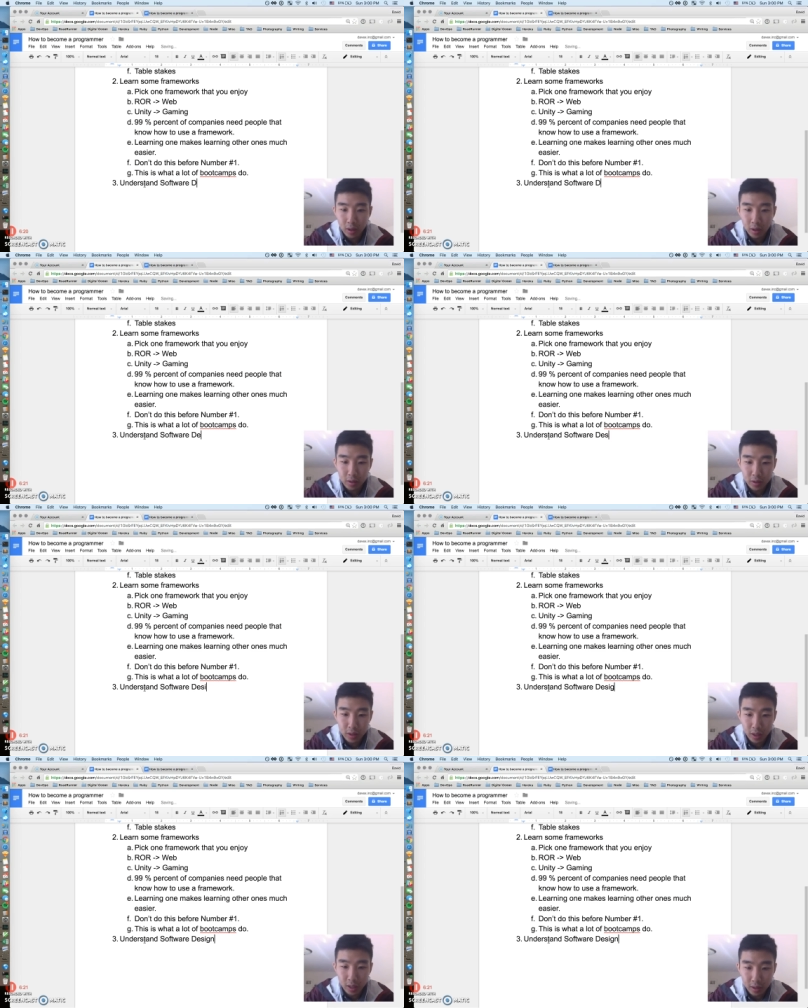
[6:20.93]

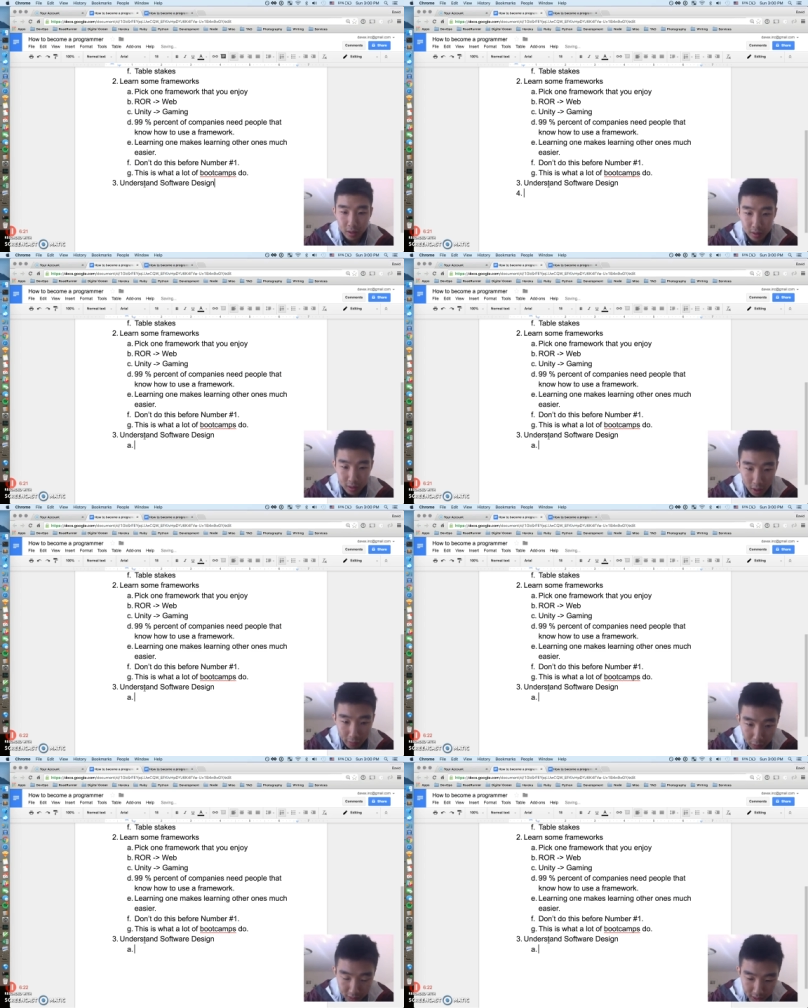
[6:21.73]
understand
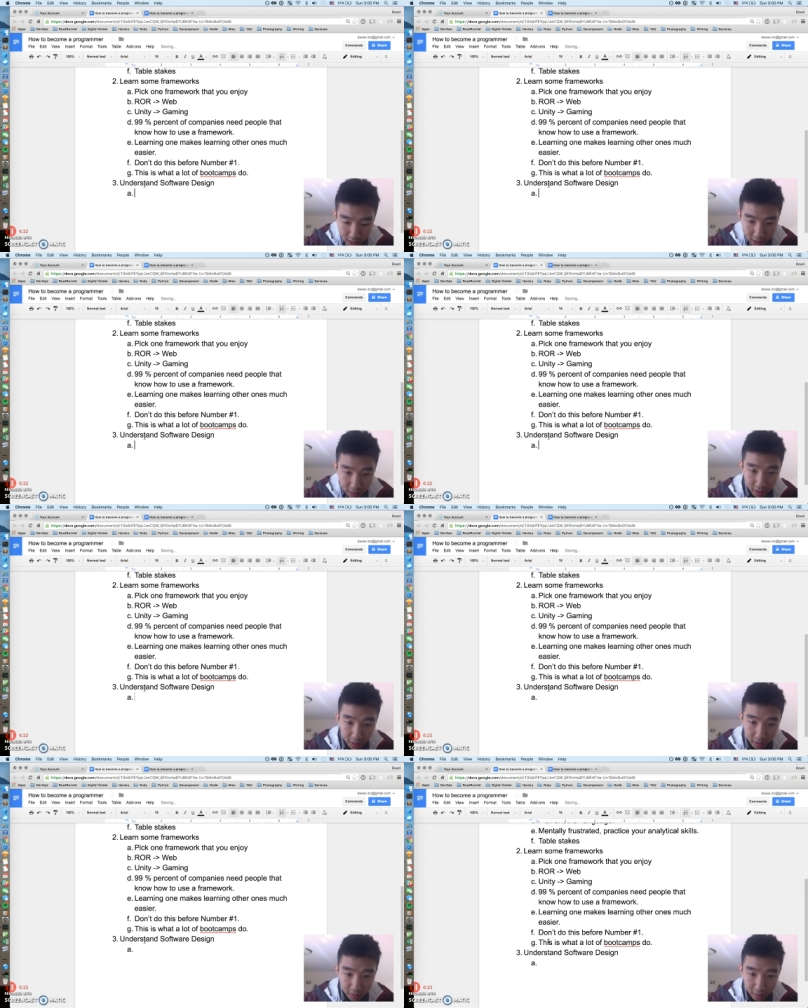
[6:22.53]
software design
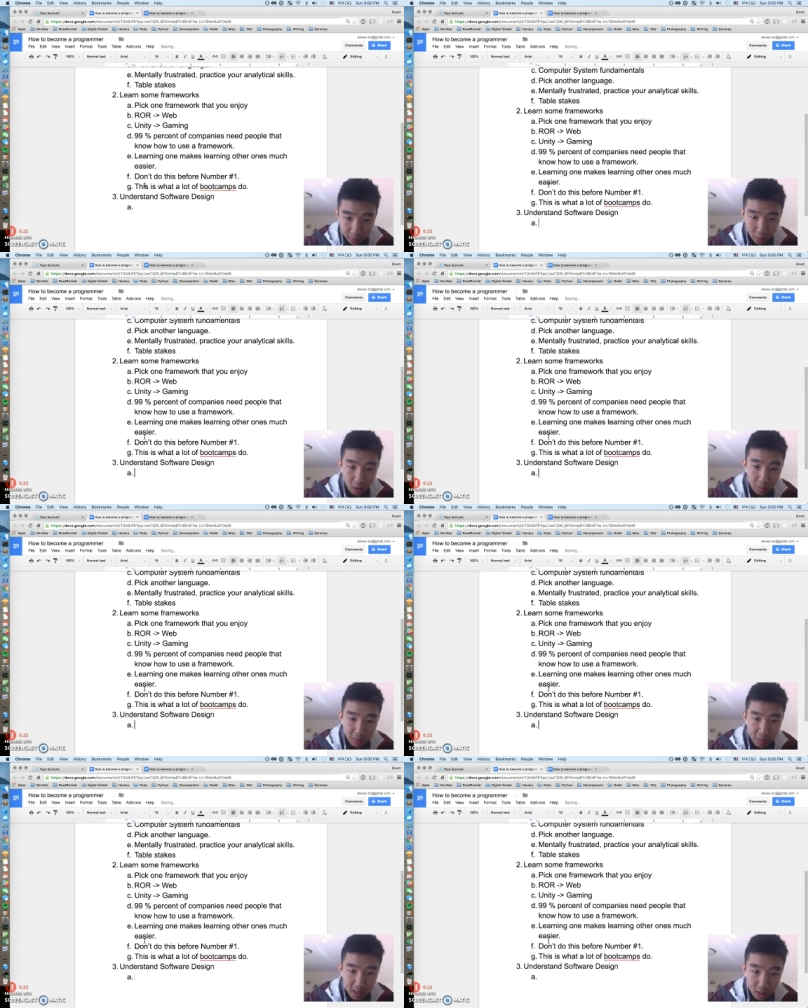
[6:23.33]
and what do I
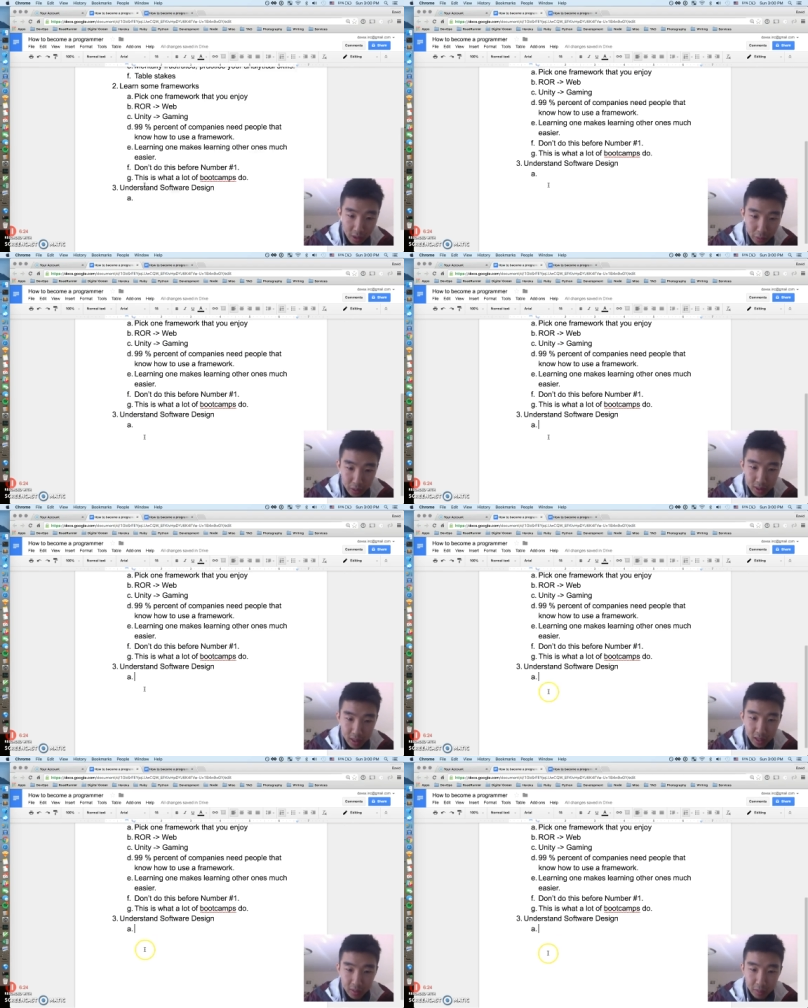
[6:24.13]
mean by software
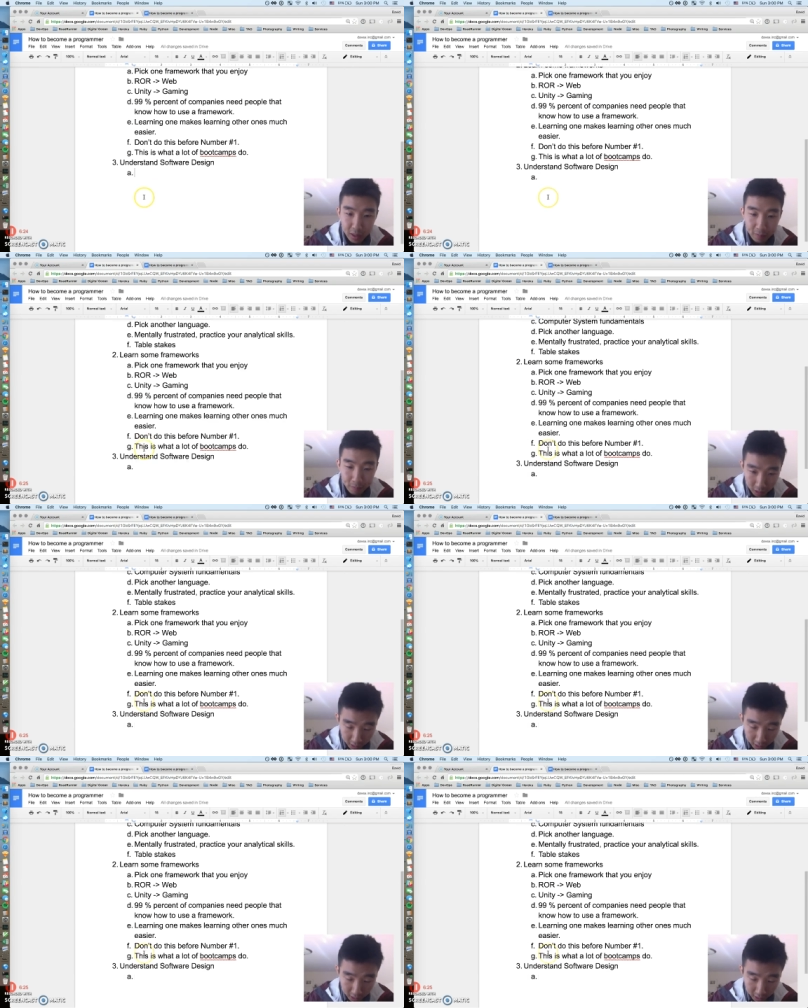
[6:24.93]
design but